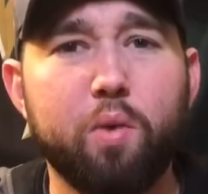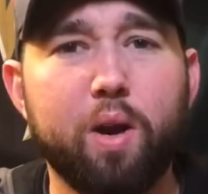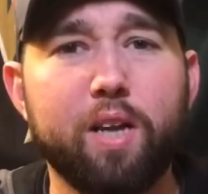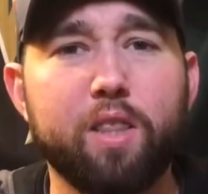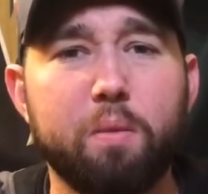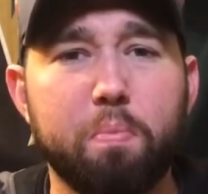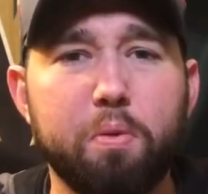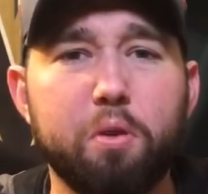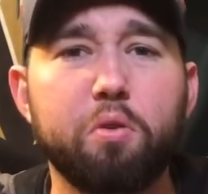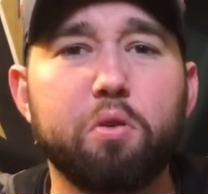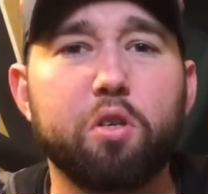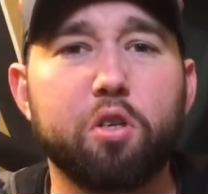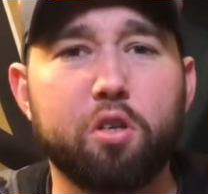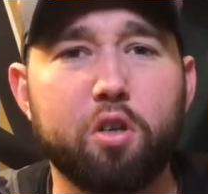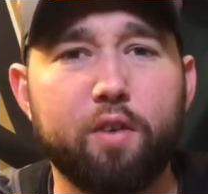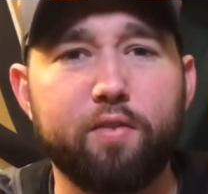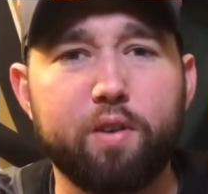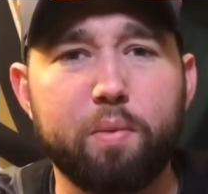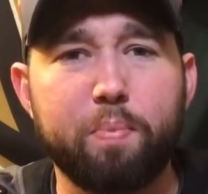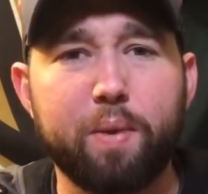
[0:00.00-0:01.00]
right? The Blues
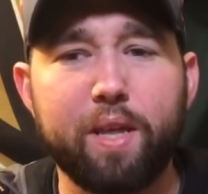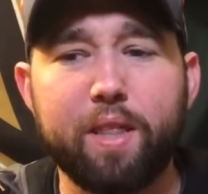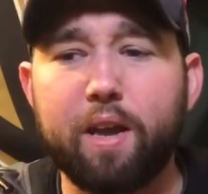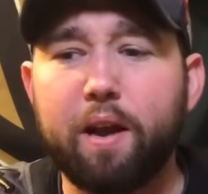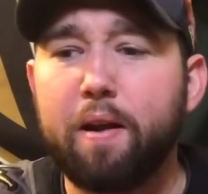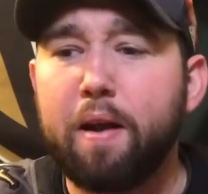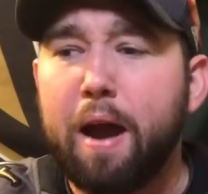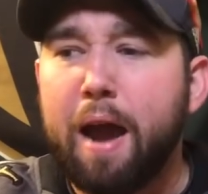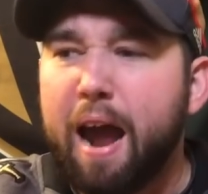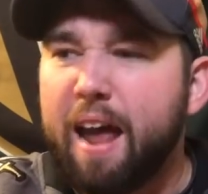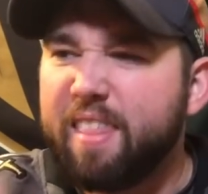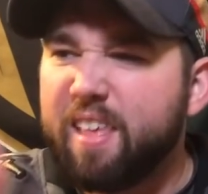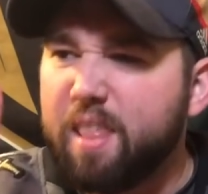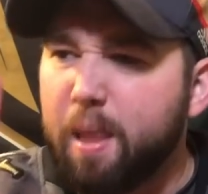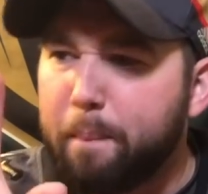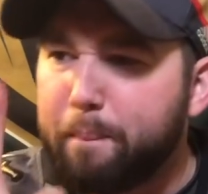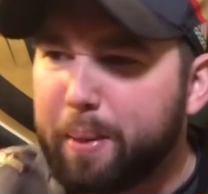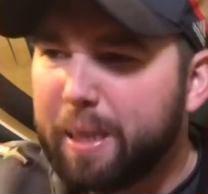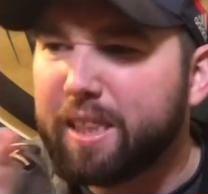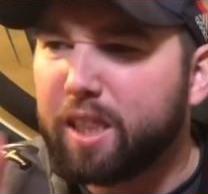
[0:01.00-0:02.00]
deserve to be there. And then
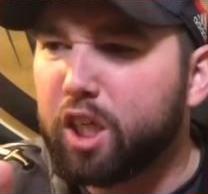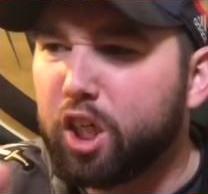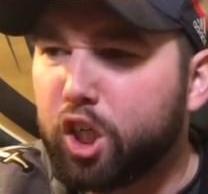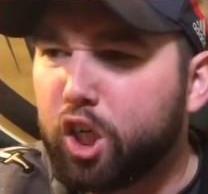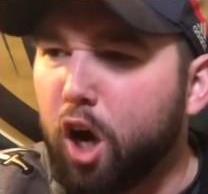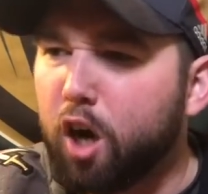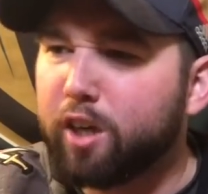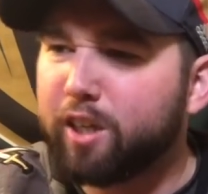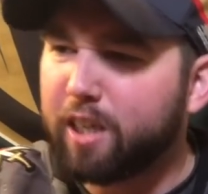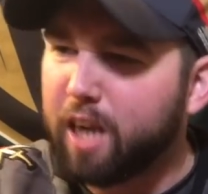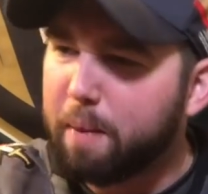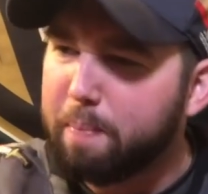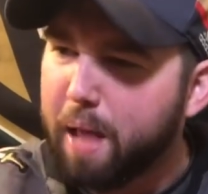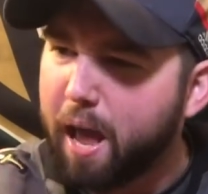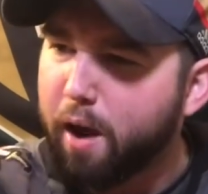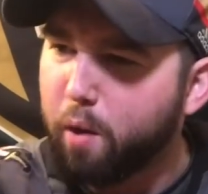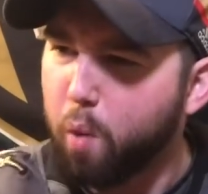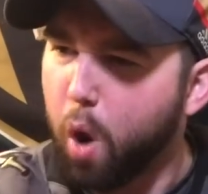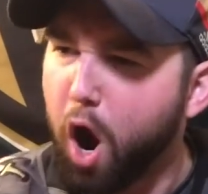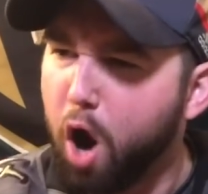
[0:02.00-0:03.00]
they beat the Sharks, and I'm
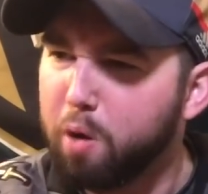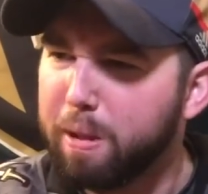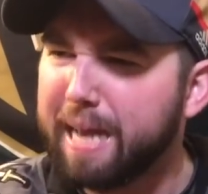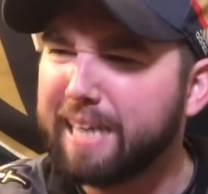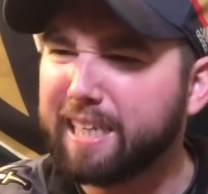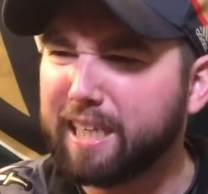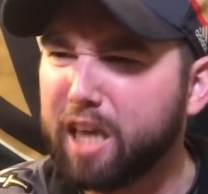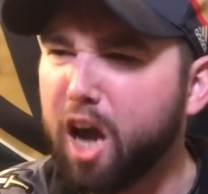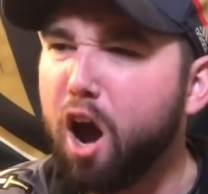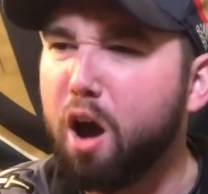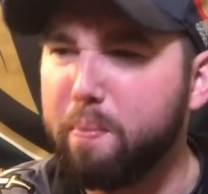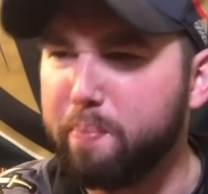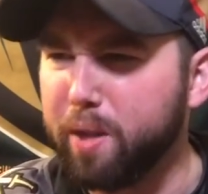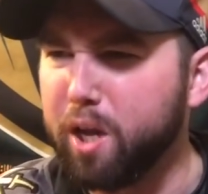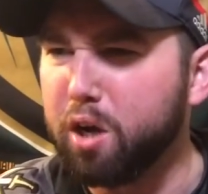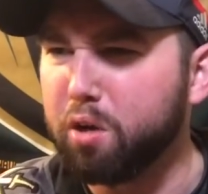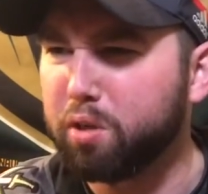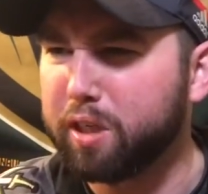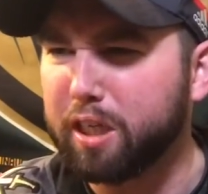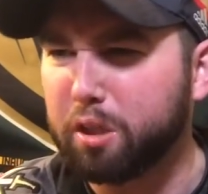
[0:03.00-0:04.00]
like, woo, let's go,
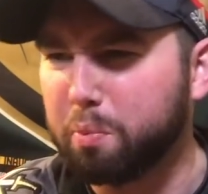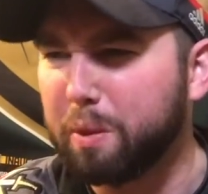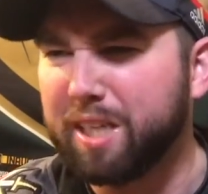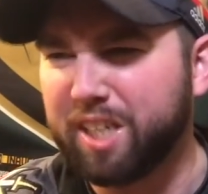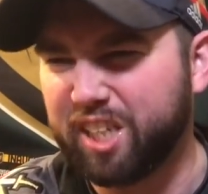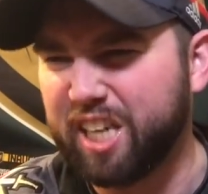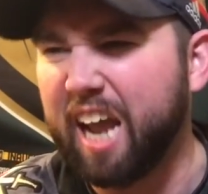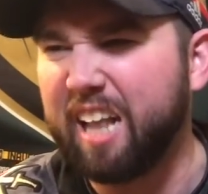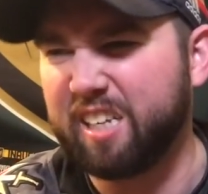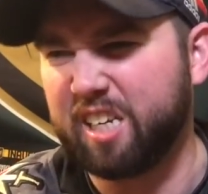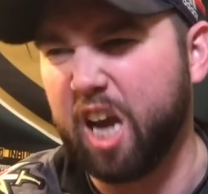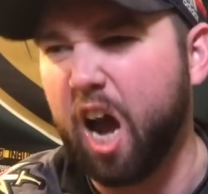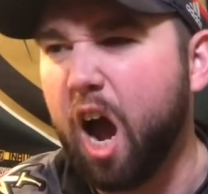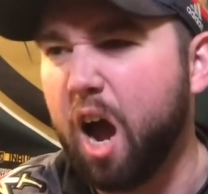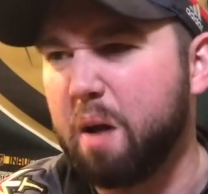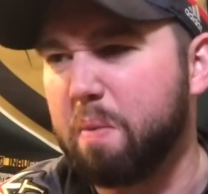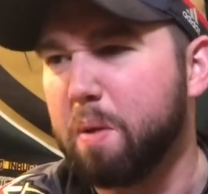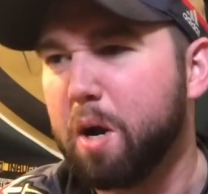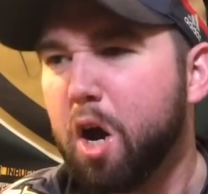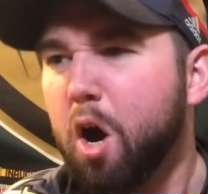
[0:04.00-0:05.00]
Blues. Let's win the Stanley
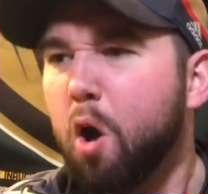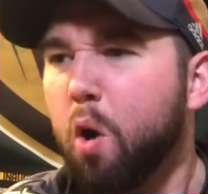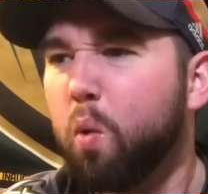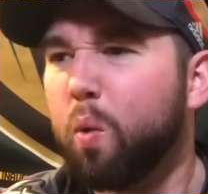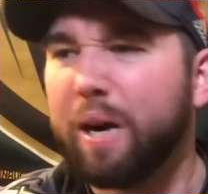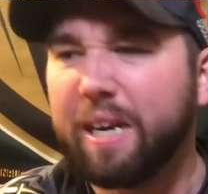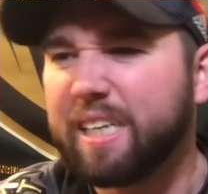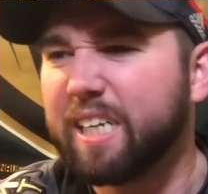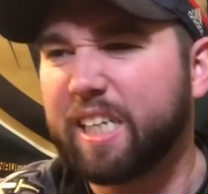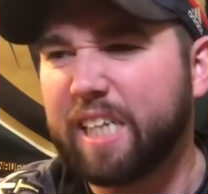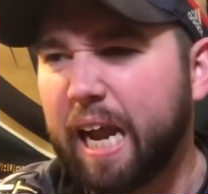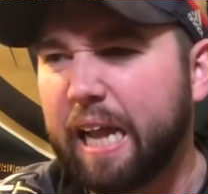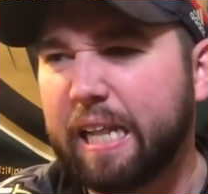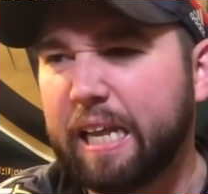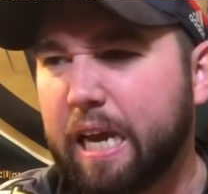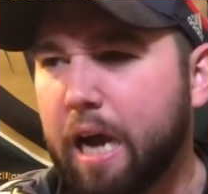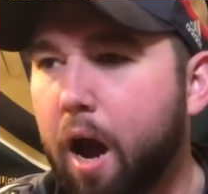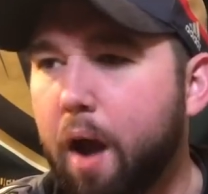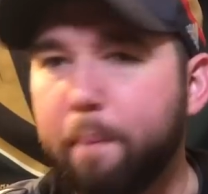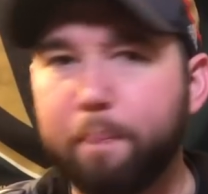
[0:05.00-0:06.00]
Cup. Win the
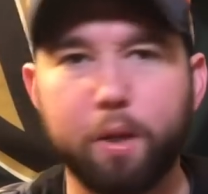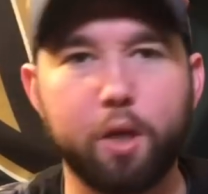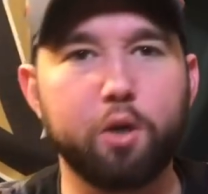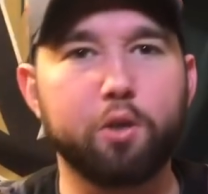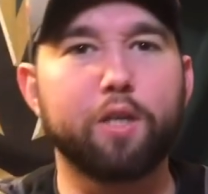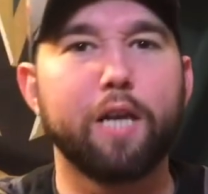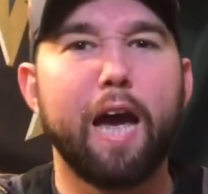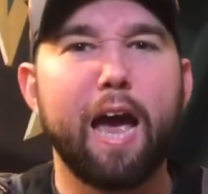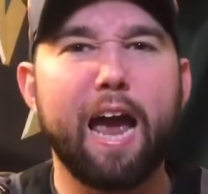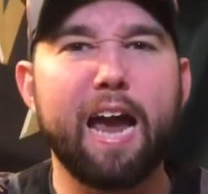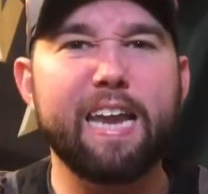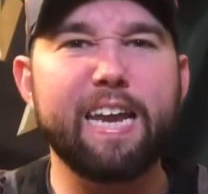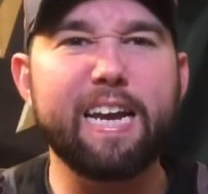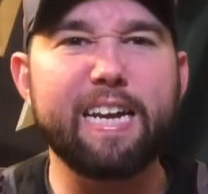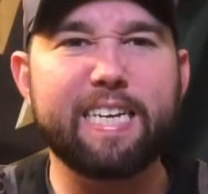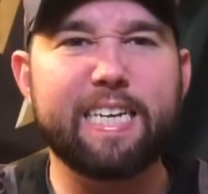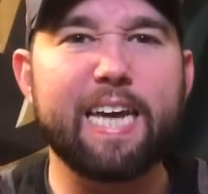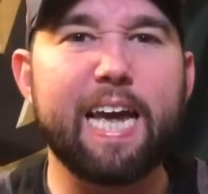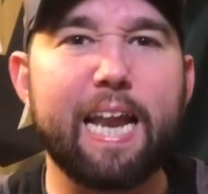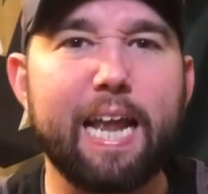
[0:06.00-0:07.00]
Stanley Cup, Blues. And
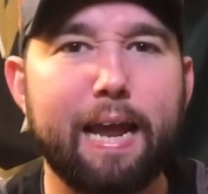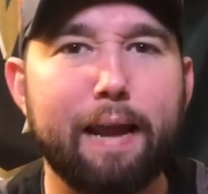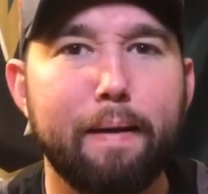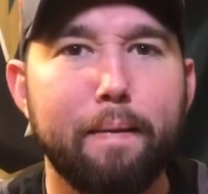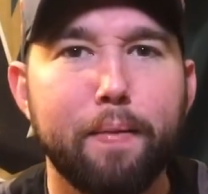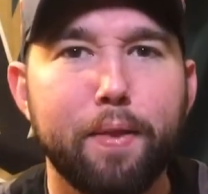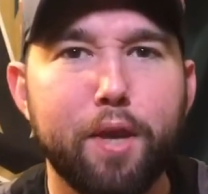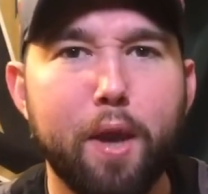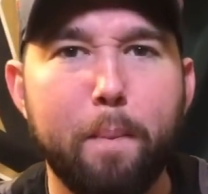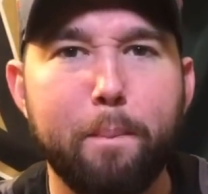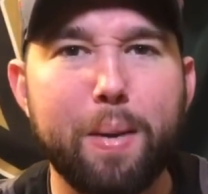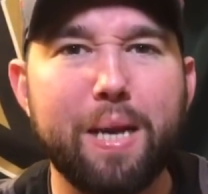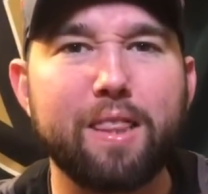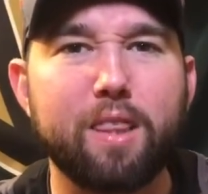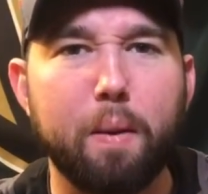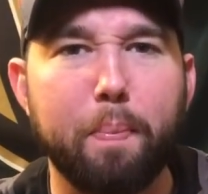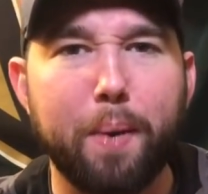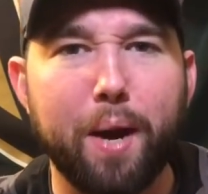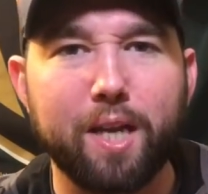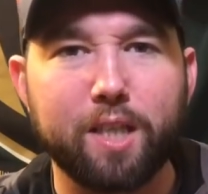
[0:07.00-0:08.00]
you did it. You
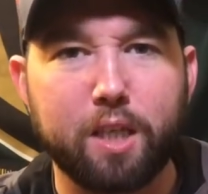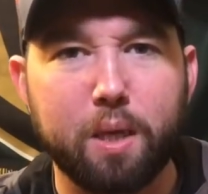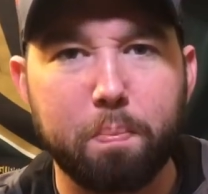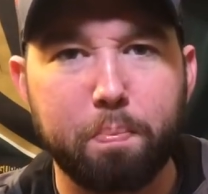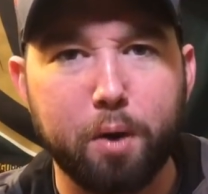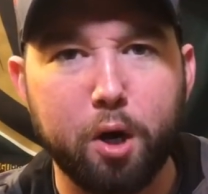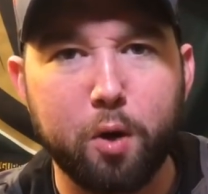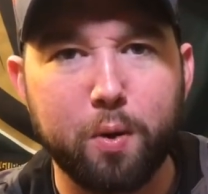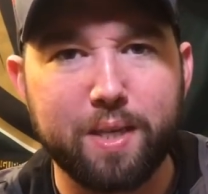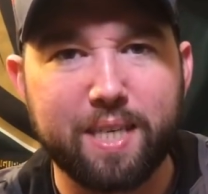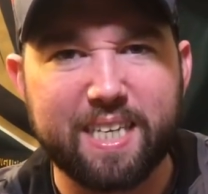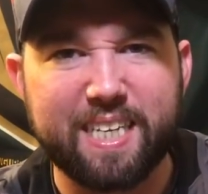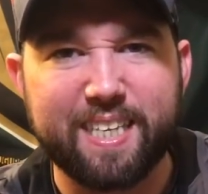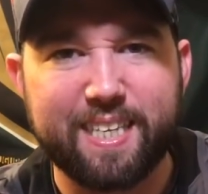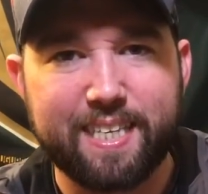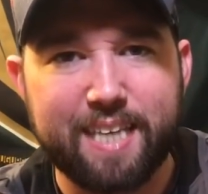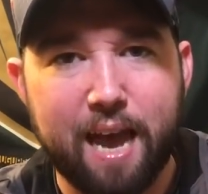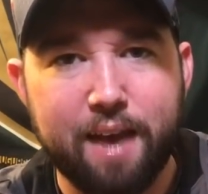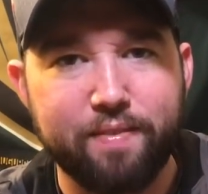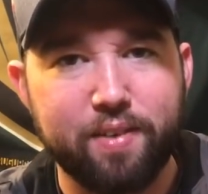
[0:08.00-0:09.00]
beat the Boston Bruins in
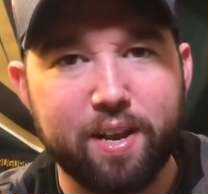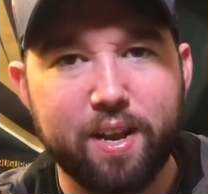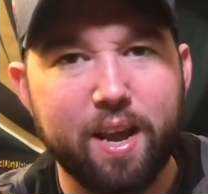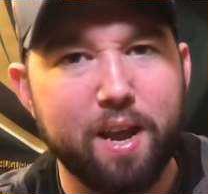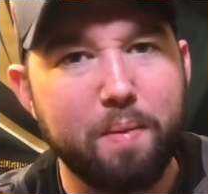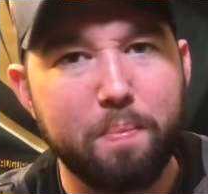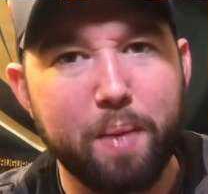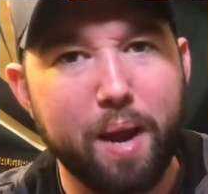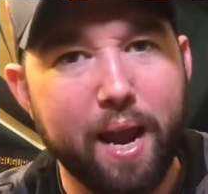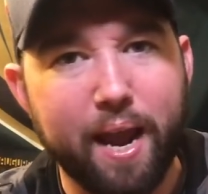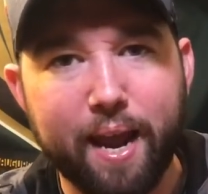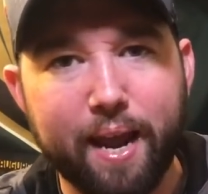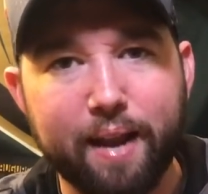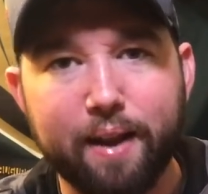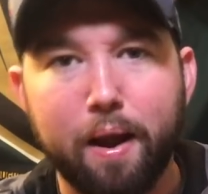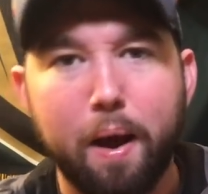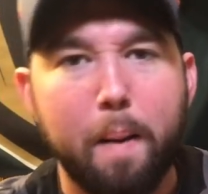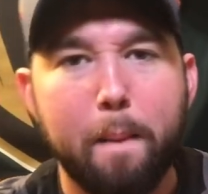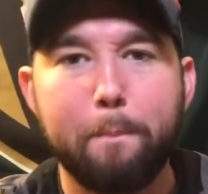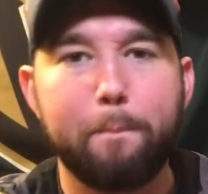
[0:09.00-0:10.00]
7. And,
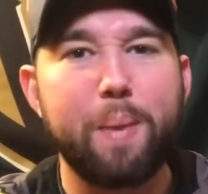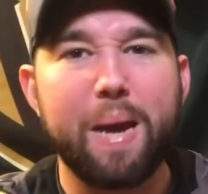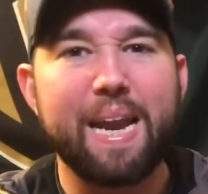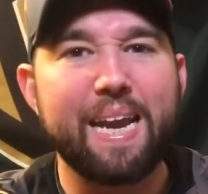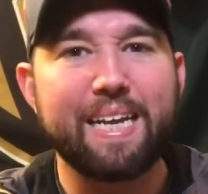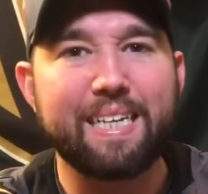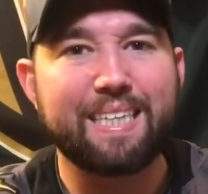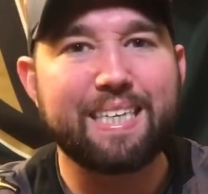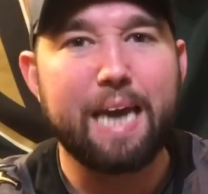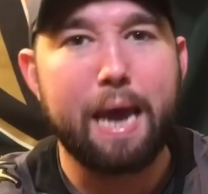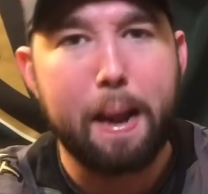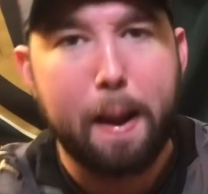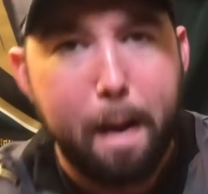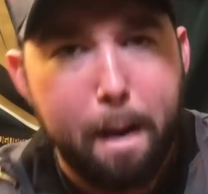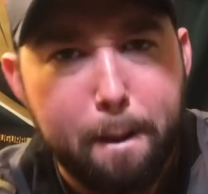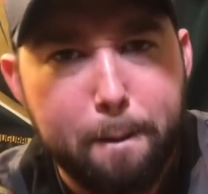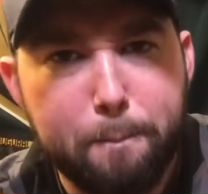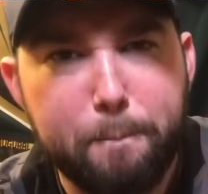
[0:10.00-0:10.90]
man, Binnington.